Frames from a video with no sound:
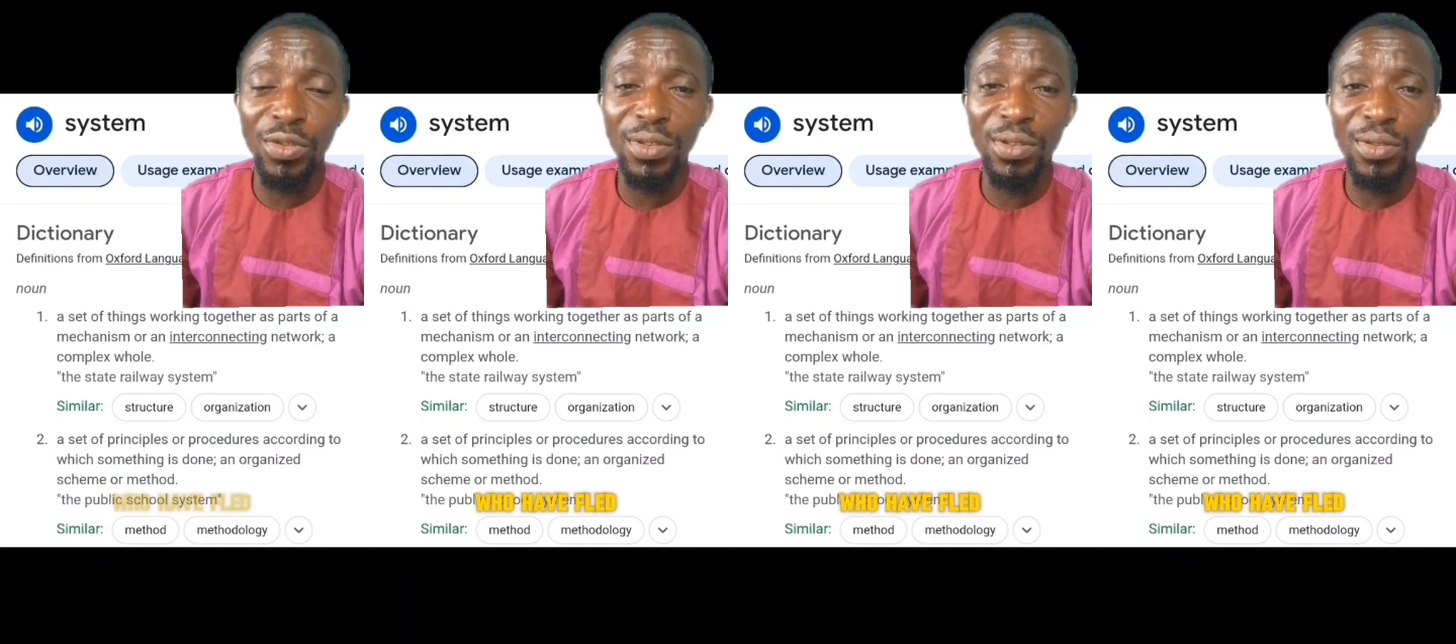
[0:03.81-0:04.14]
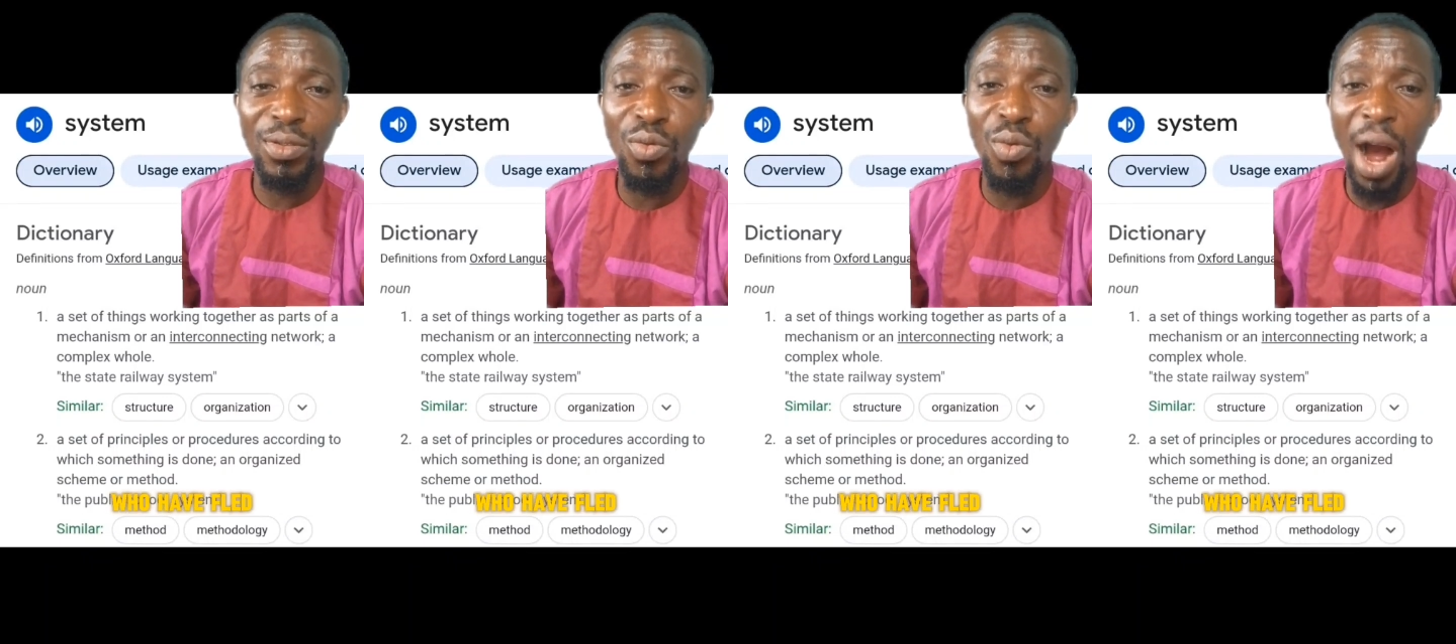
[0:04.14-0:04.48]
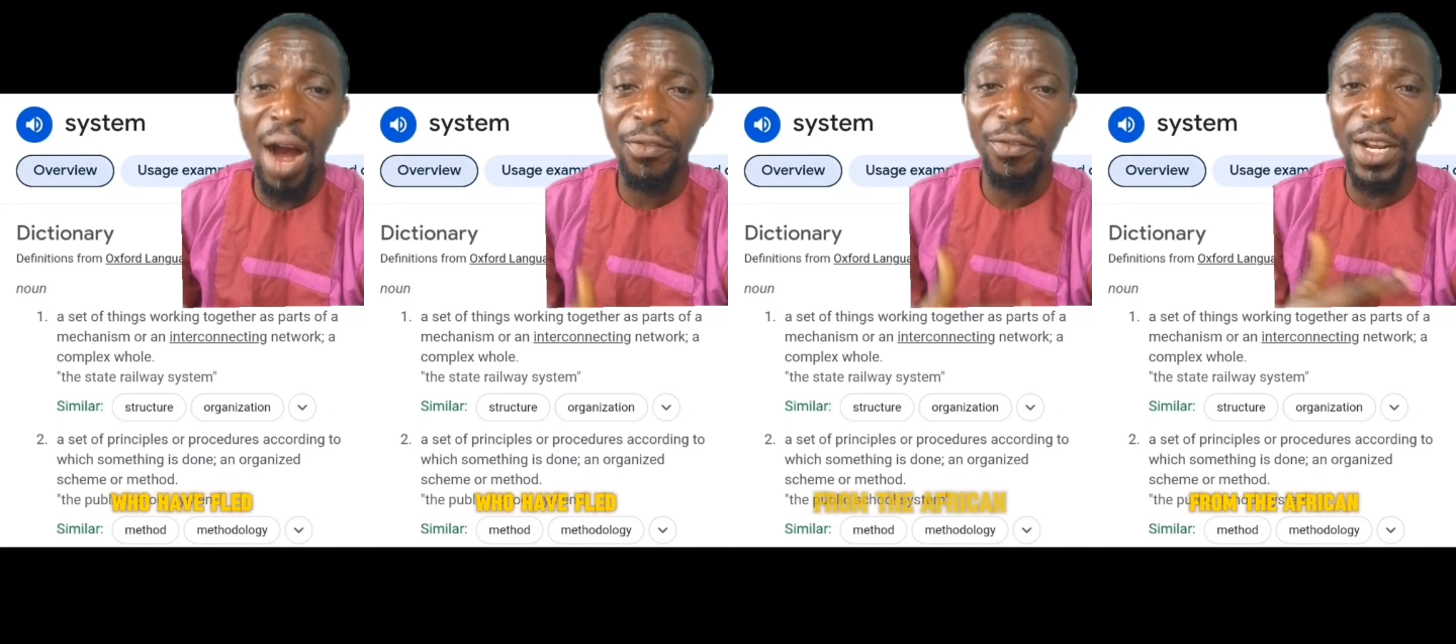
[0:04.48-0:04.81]
who have
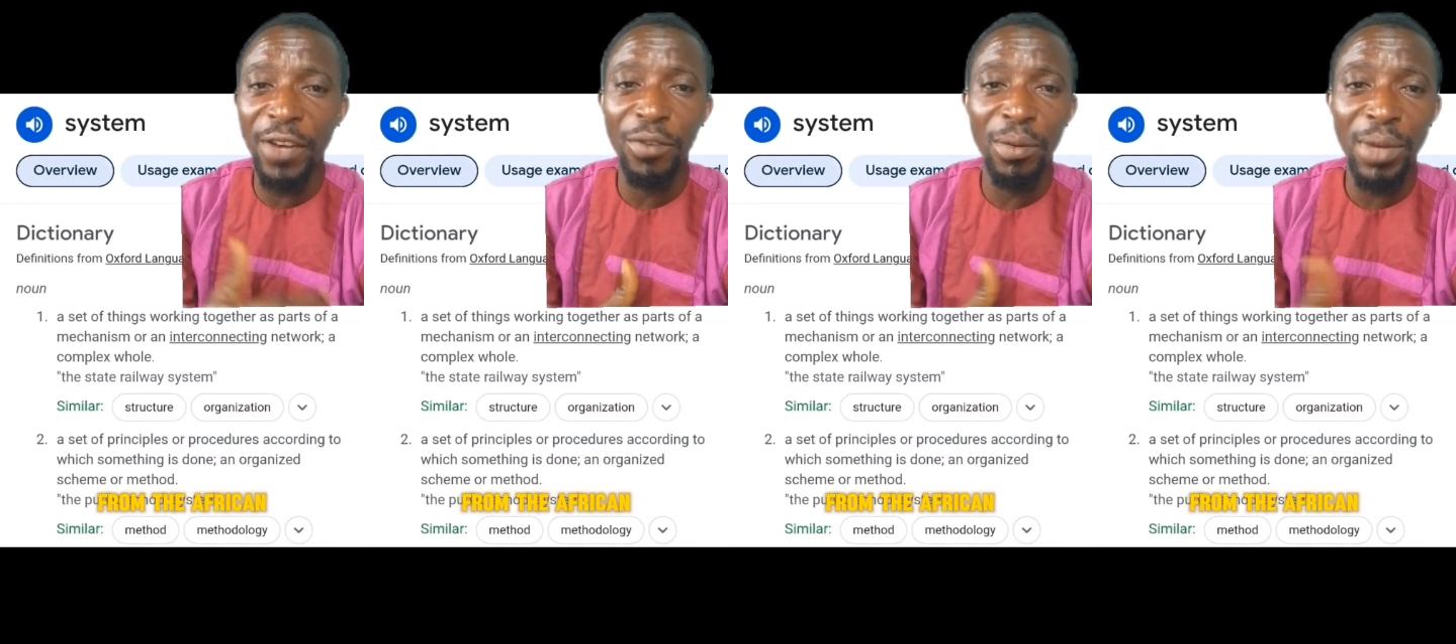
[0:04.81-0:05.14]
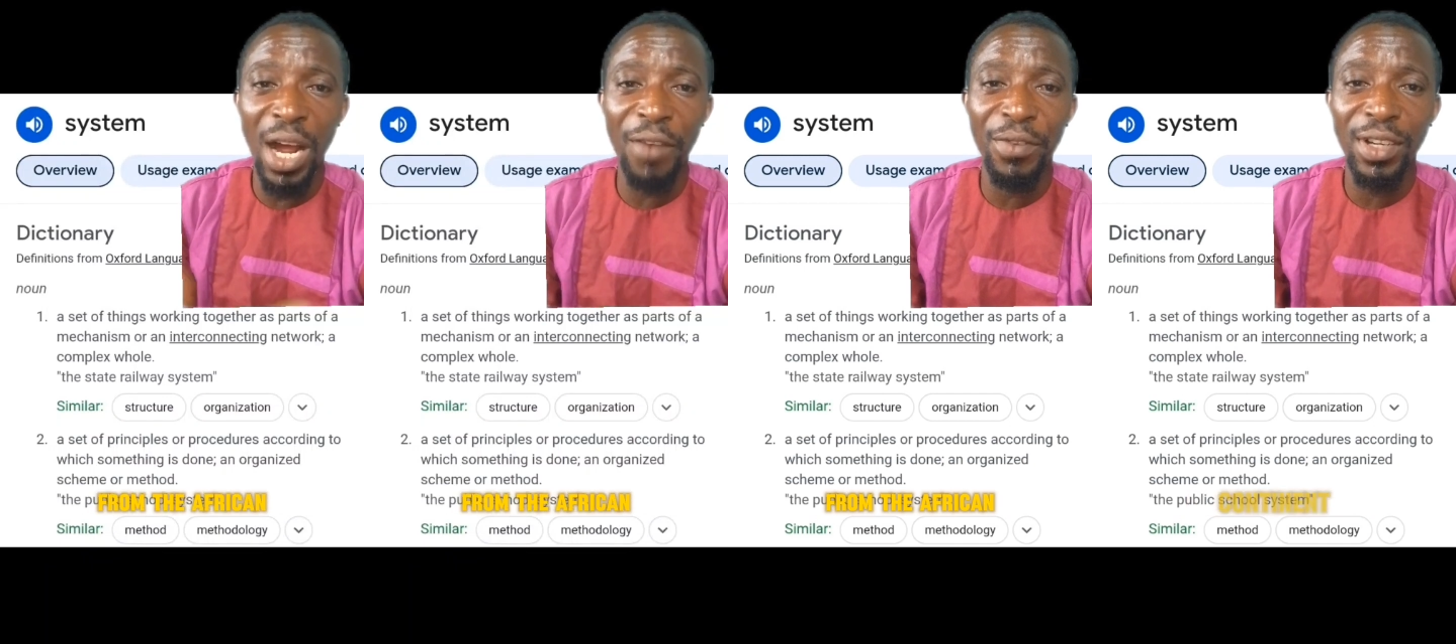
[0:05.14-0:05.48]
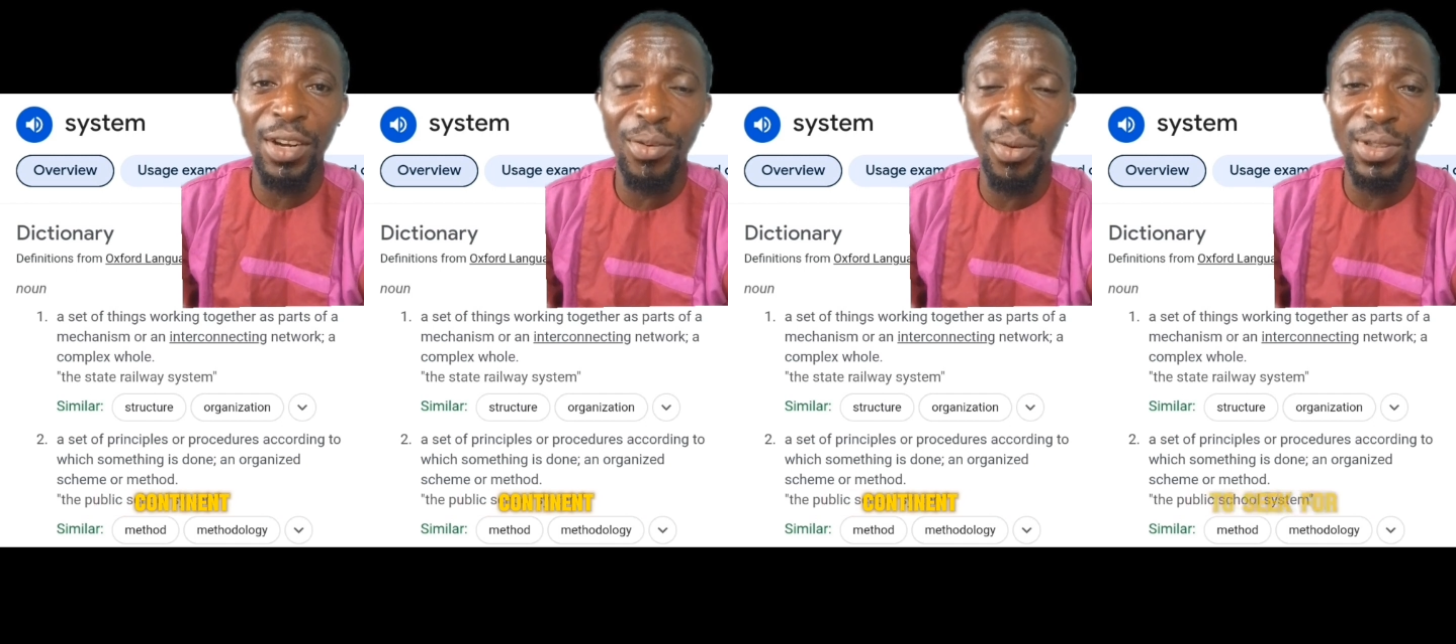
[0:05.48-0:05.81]
fled from the African
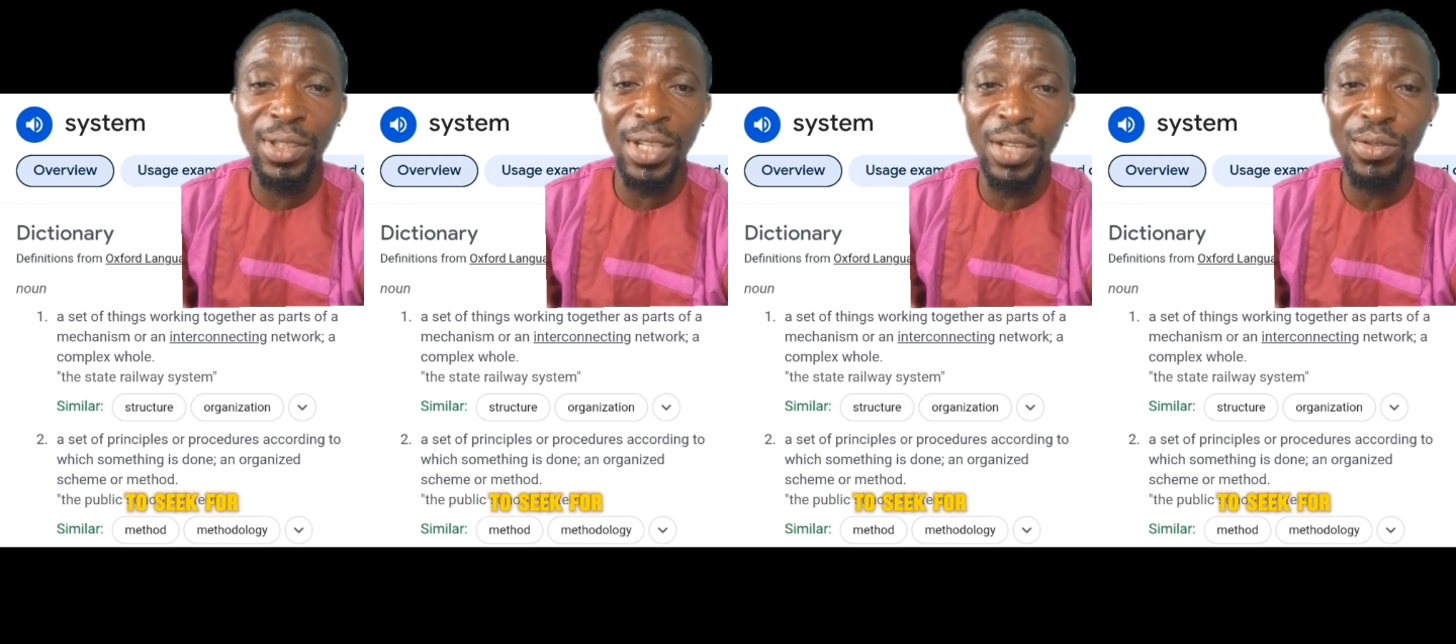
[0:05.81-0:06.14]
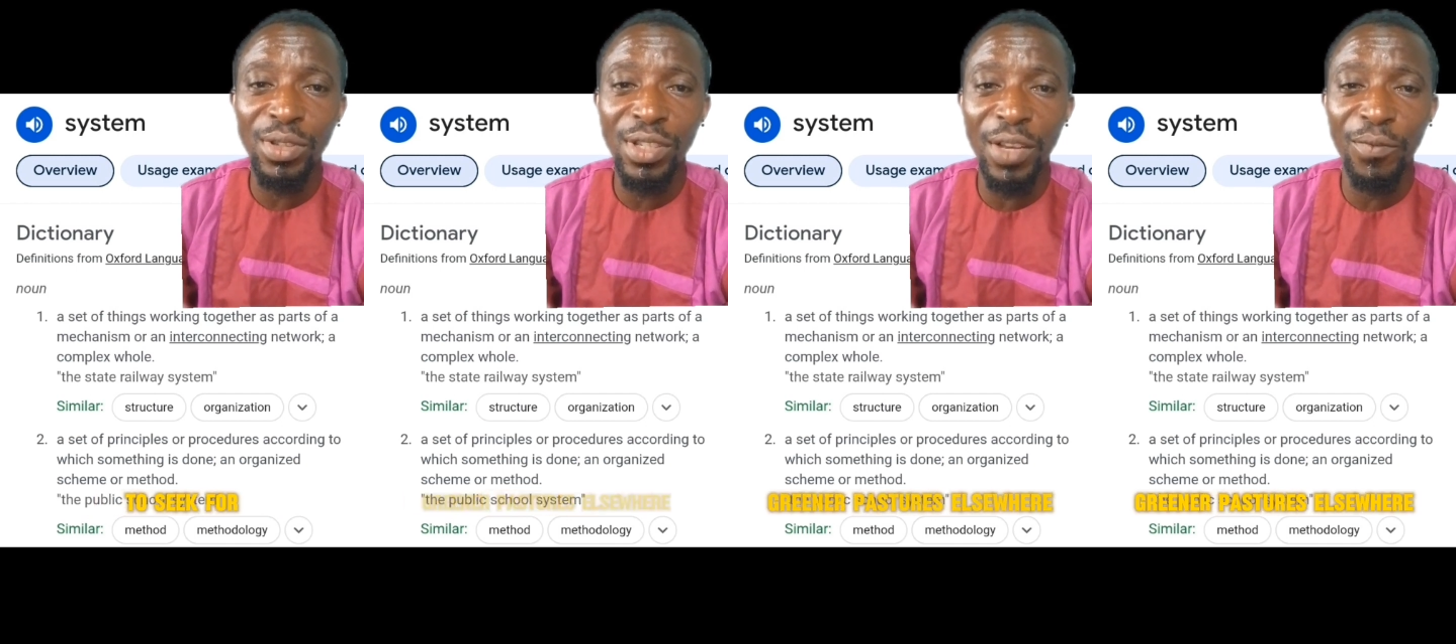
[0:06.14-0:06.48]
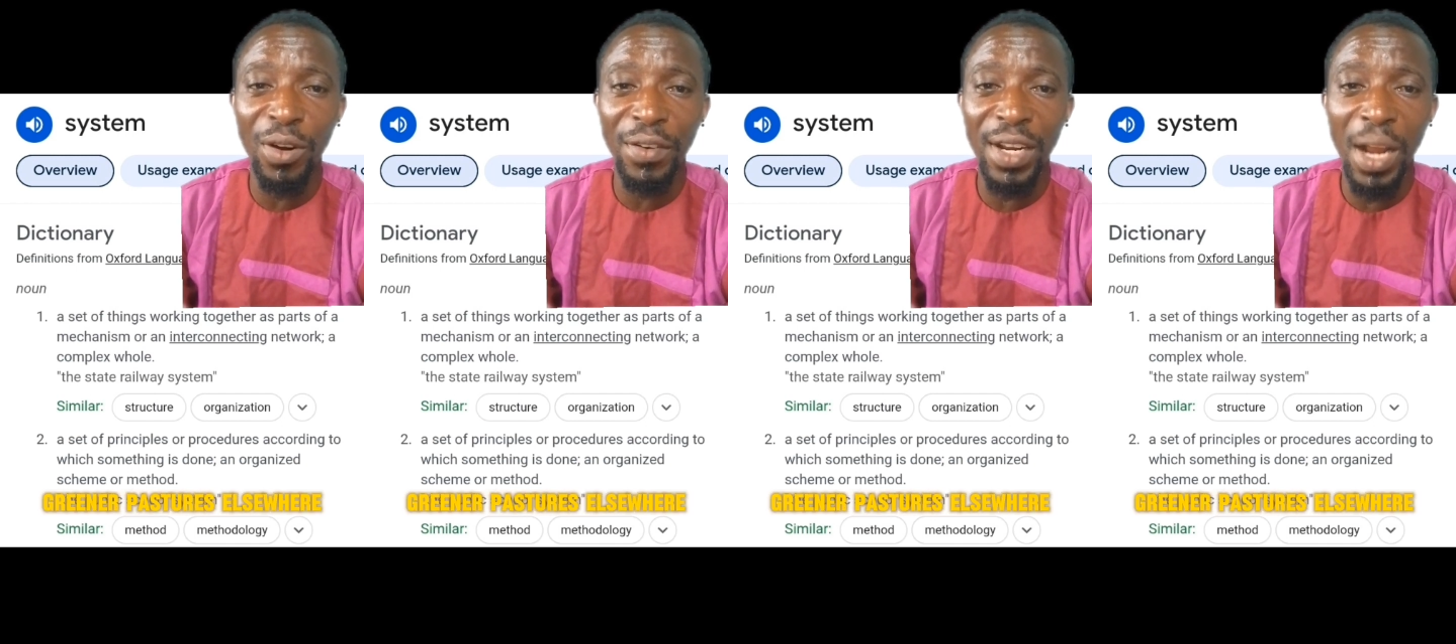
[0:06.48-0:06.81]
continent to seek for
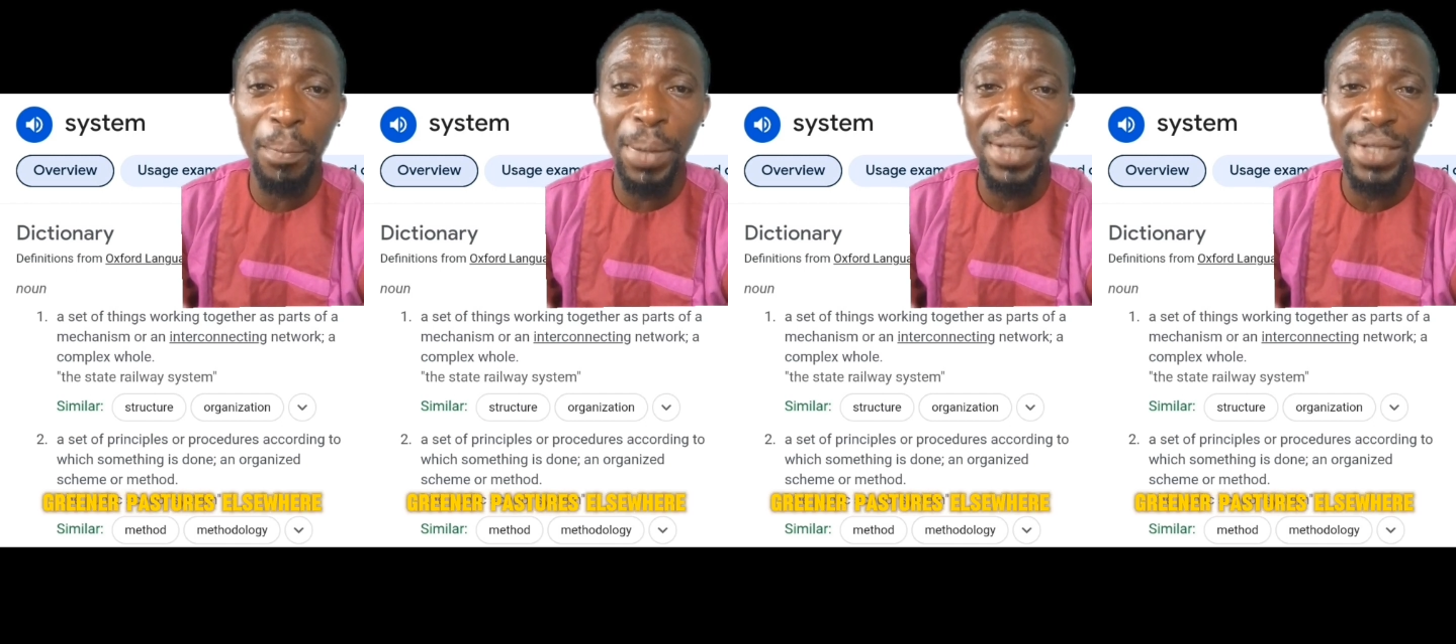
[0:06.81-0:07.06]
greener pastures